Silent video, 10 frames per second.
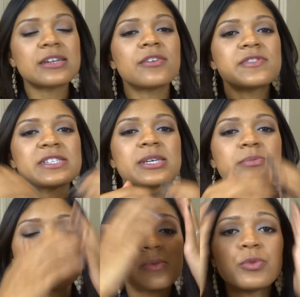enough
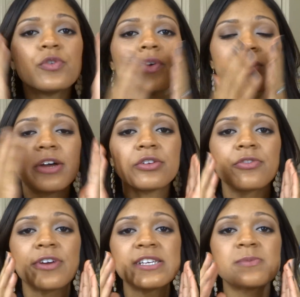slip to move around your
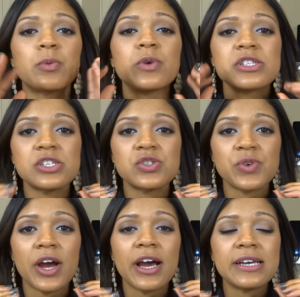face, but once it
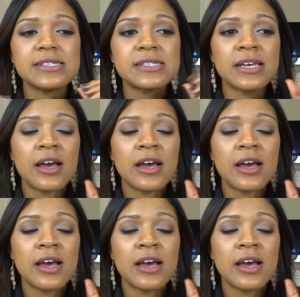dries,